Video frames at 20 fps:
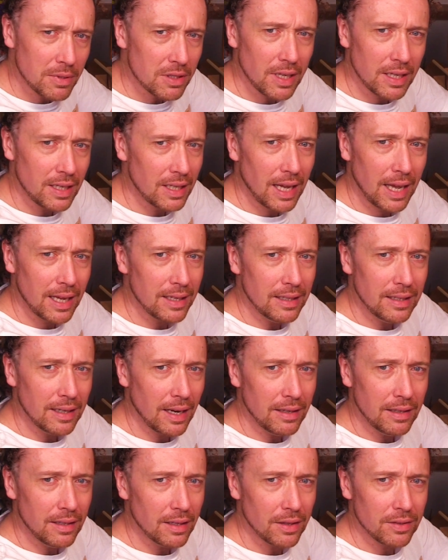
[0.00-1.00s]
as they can in
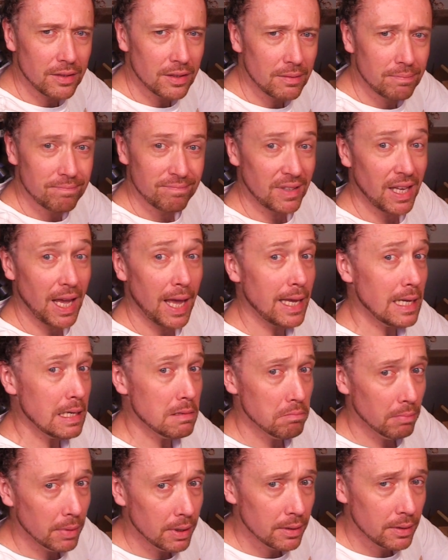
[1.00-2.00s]
any other
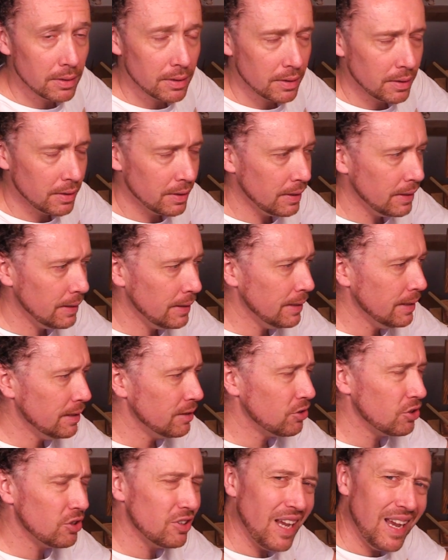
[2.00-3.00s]
game.
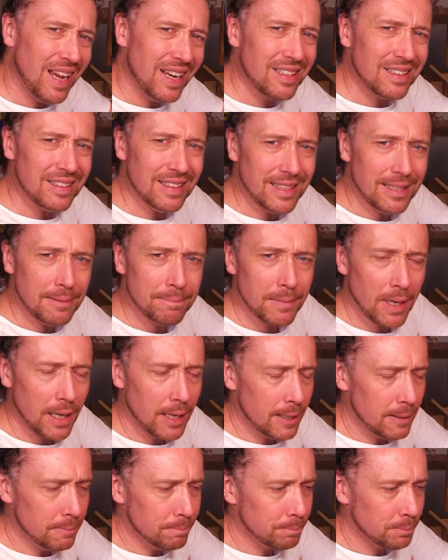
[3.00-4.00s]
Sadly,
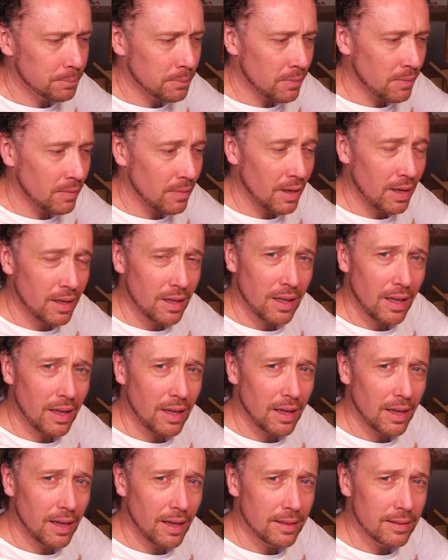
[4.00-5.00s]
and
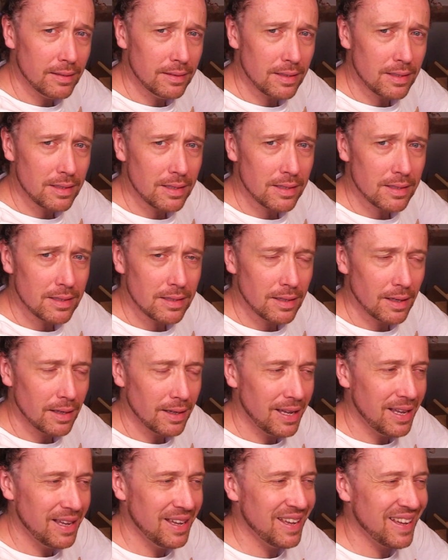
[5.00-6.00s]
this is
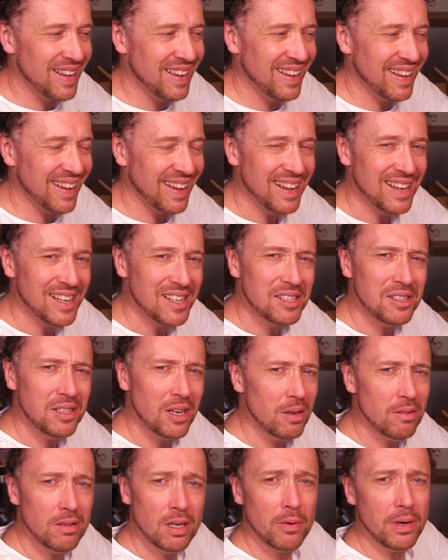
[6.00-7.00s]

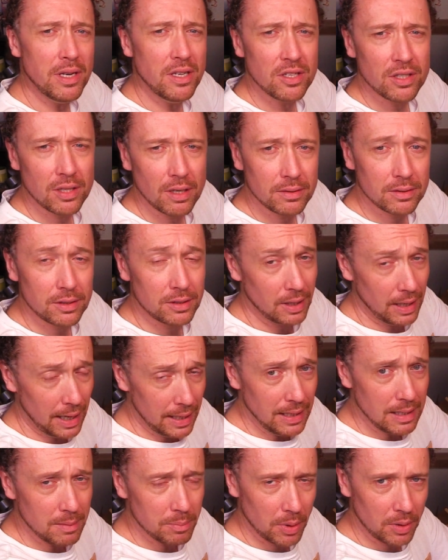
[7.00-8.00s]
no insult to
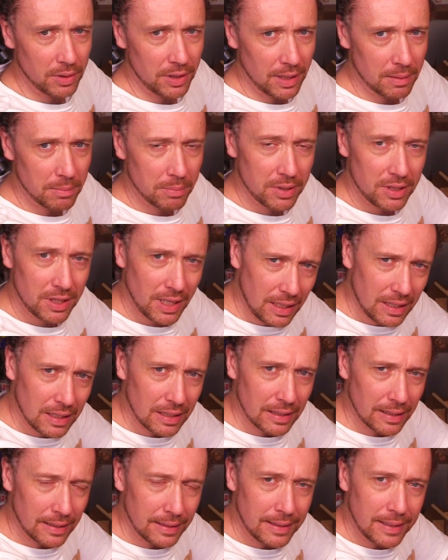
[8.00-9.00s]
anybody in
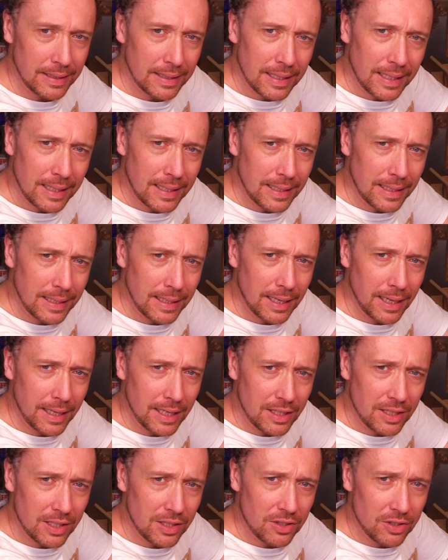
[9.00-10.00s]
particular,
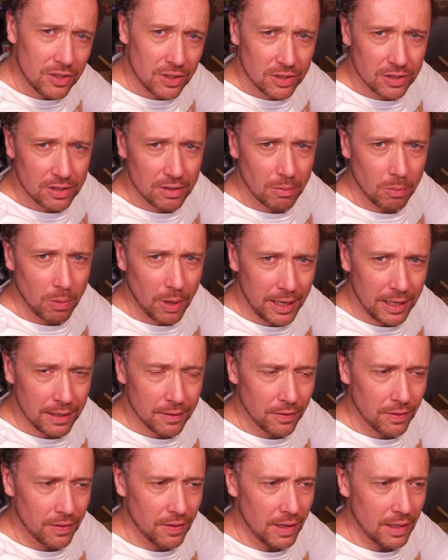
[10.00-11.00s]
it is just the way
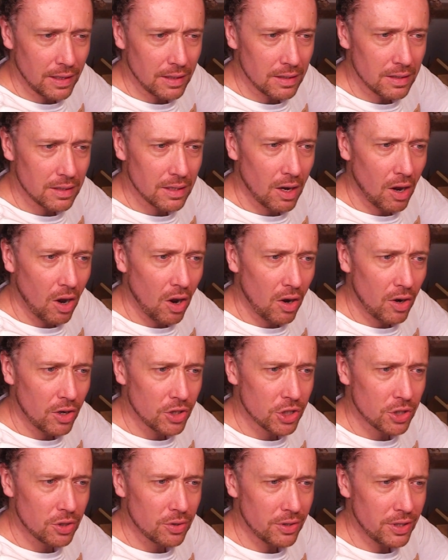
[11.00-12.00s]
of things.
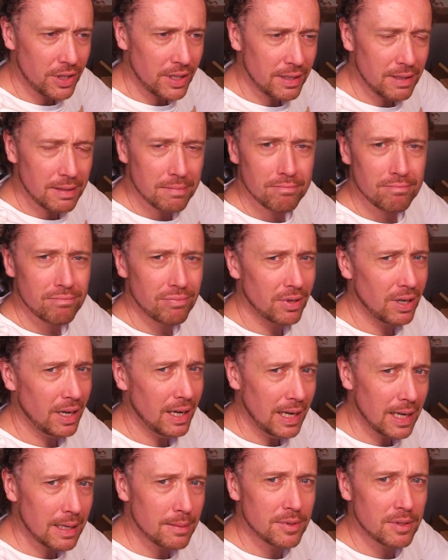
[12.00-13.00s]
Archery,
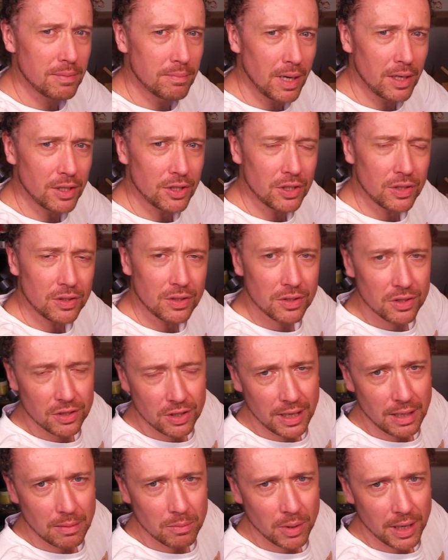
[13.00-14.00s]
perhaps much in the
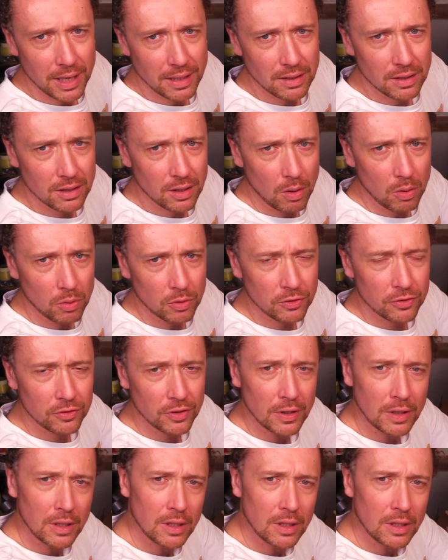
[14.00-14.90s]
same way as golf,